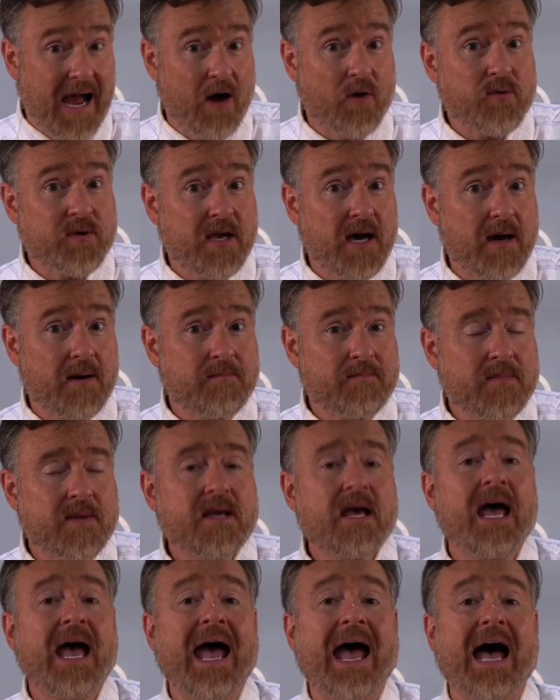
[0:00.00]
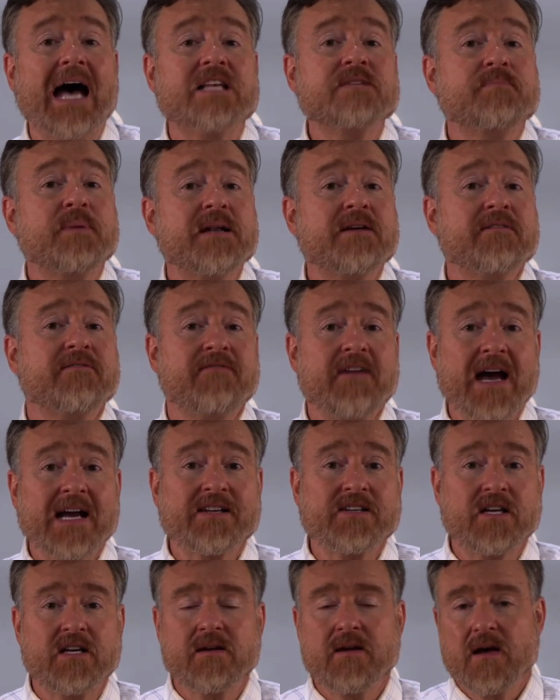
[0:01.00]
outcome has been
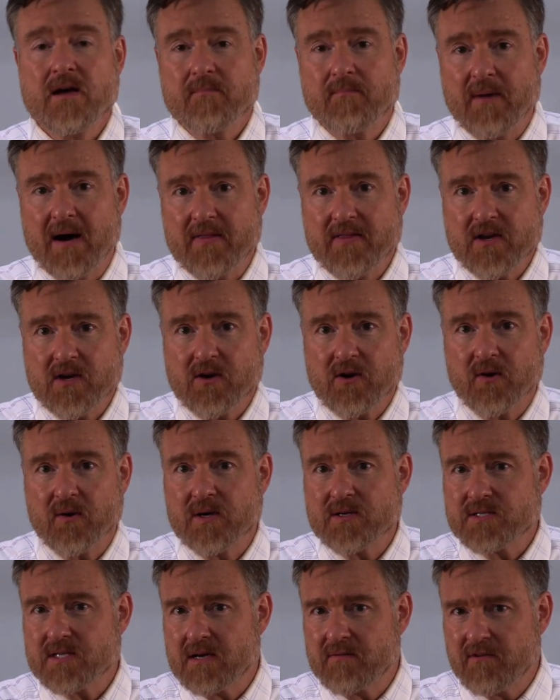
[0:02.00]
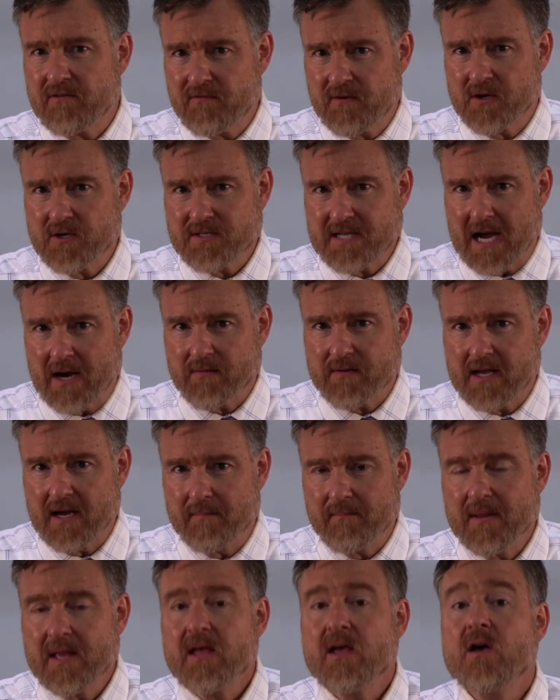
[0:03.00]
affected by the occurrence of a first
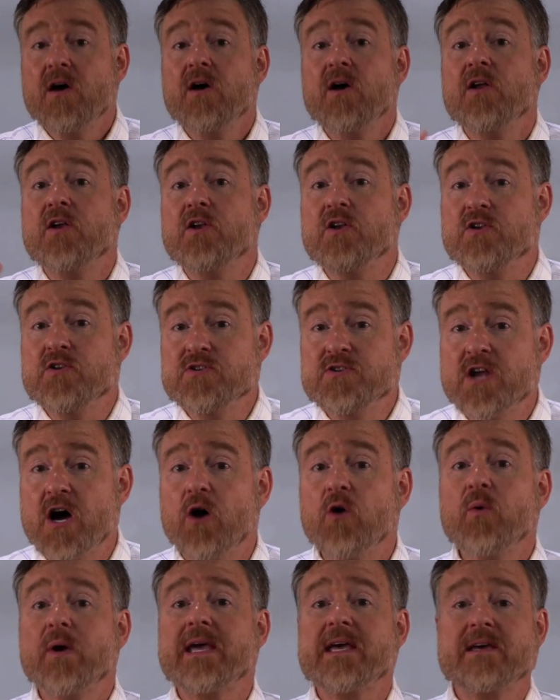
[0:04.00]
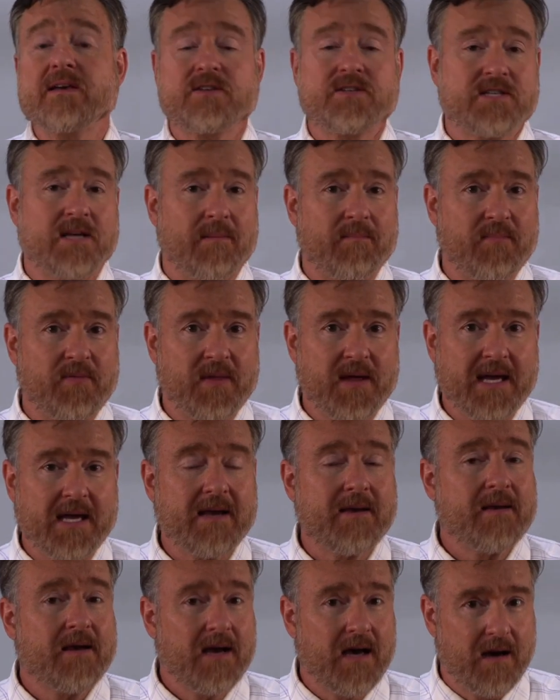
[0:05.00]
outcome. Knowing something
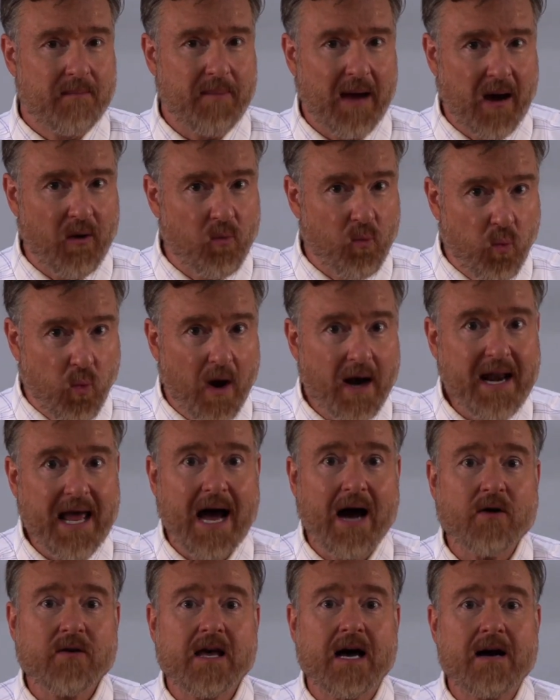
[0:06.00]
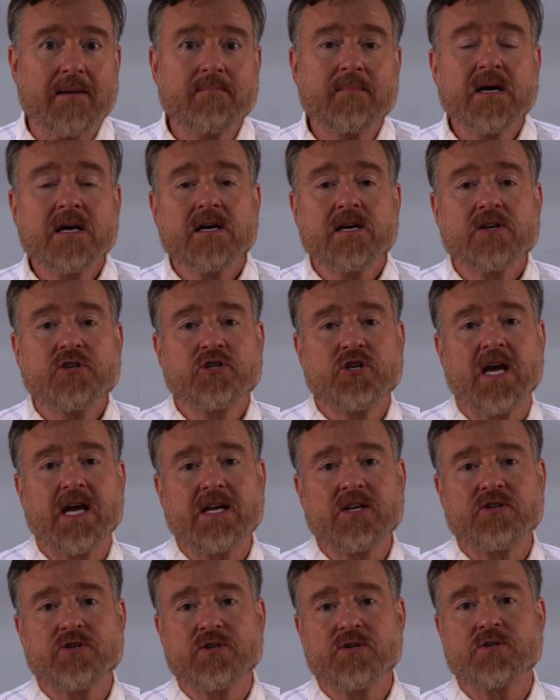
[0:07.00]
about one outcome
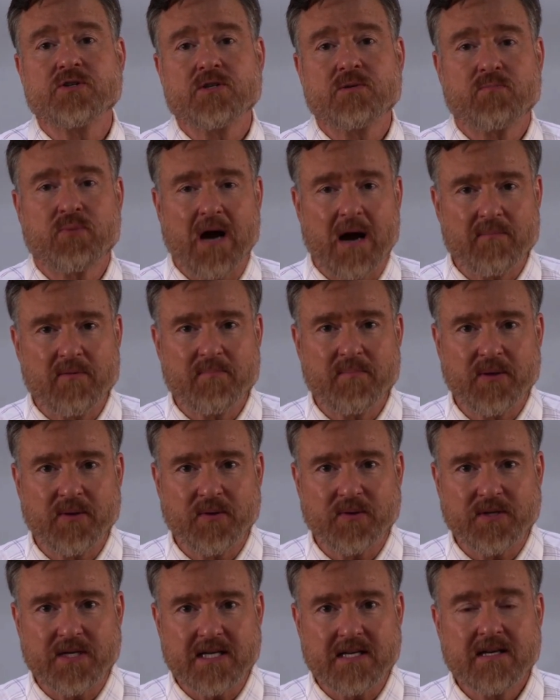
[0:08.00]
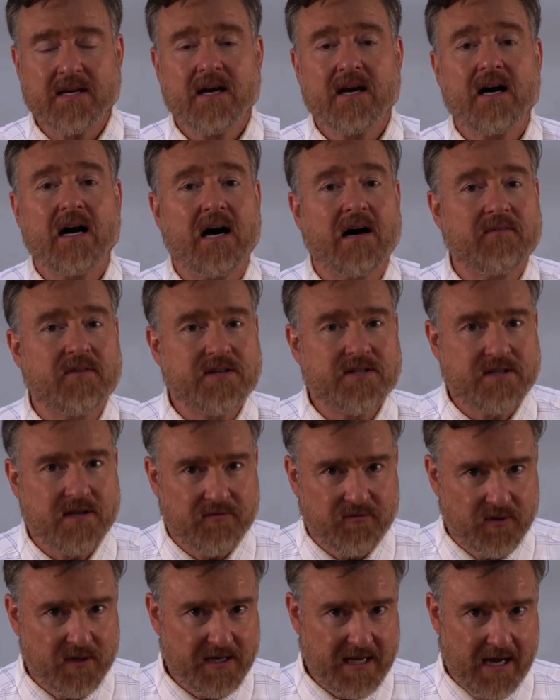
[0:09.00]
changes probability of a
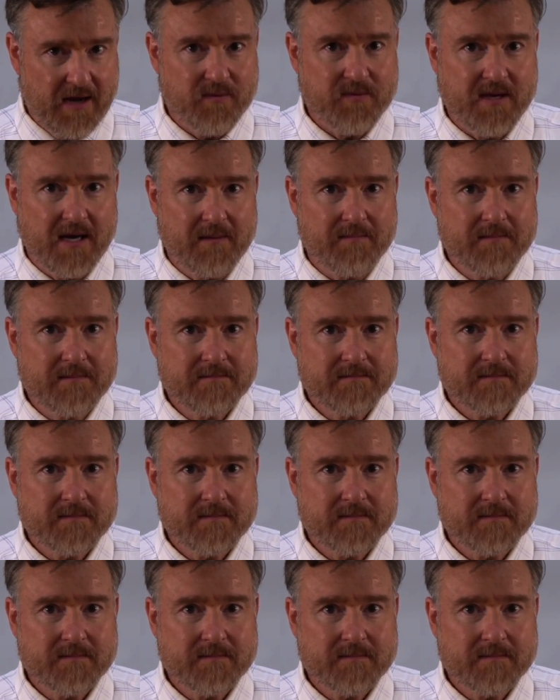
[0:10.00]
different outcome.